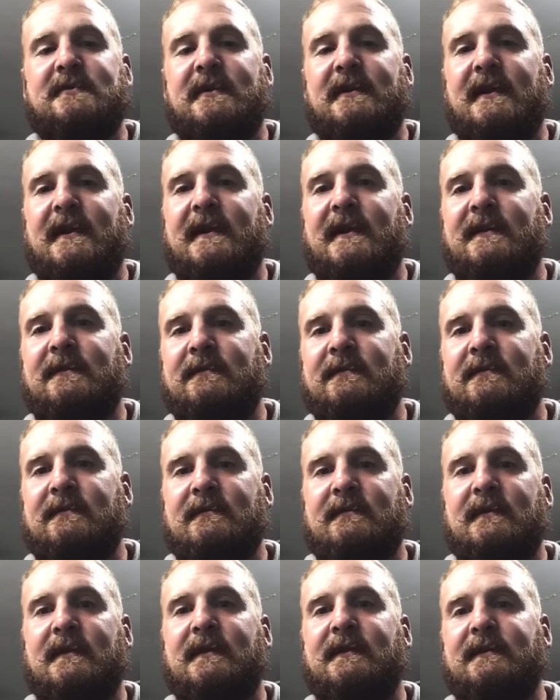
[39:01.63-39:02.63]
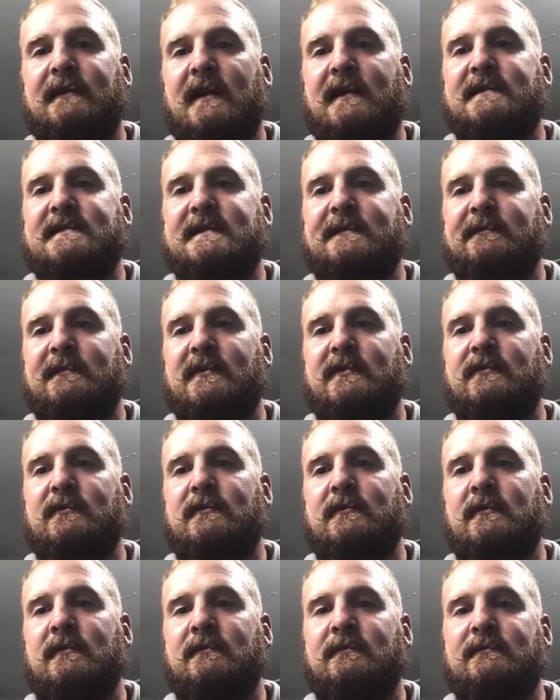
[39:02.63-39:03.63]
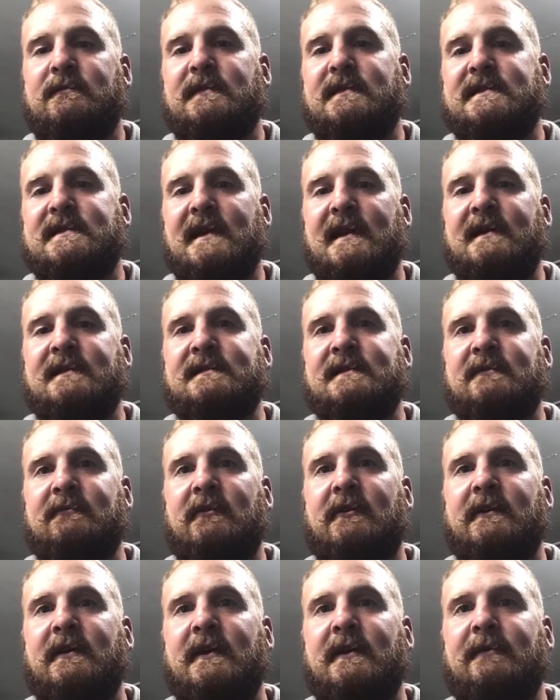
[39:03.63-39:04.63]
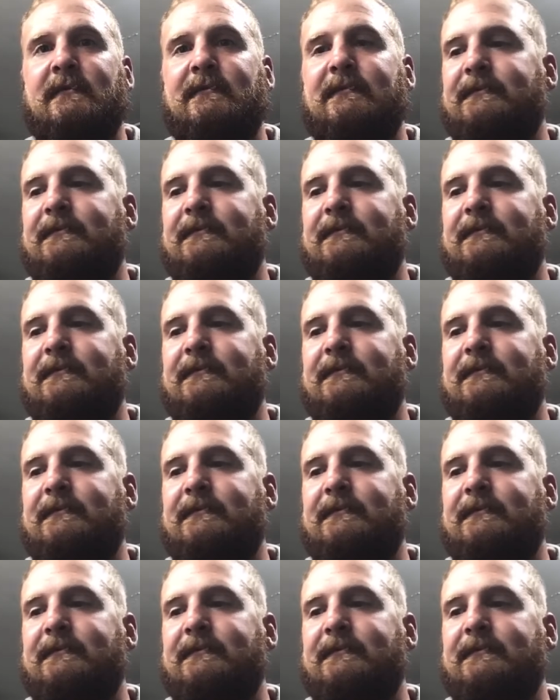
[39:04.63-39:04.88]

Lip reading: leading, and some cool designs and whatnot.